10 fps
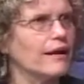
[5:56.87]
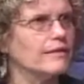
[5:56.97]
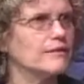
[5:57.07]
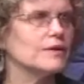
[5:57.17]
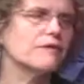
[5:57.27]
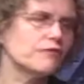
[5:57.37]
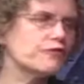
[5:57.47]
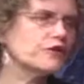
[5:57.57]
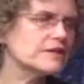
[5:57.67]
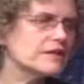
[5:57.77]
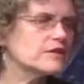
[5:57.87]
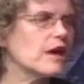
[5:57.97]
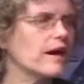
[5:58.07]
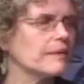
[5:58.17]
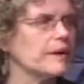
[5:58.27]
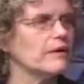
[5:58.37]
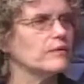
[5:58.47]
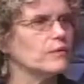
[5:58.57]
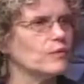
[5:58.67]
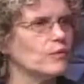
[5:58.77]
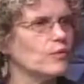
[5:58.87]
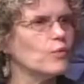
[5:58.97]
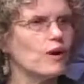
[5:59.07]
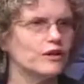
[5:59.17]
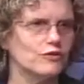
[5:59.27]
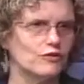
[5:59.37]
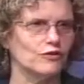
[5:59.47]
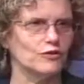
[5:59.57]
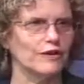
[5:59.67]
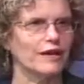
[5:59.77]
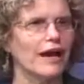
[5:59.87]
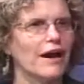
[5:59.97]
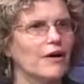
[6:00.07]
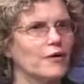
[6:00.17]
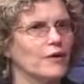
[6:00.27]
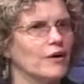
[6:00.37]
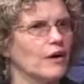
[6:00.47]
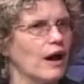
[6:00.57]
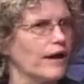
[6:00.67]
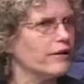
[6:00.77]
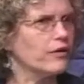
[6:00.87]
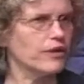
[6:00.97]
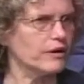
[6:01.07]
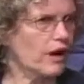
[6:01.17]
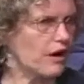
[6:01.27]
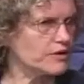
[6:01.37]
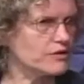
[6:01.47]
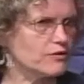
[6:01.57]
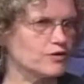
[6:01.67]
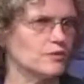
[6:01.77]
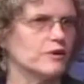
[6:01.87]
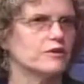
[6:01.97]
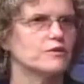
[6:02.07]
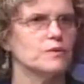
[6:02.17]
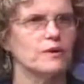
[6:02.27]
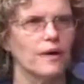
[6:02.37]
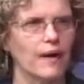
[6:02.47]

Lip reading: well, first let's talk about what you do, like how, I know that our social workers will go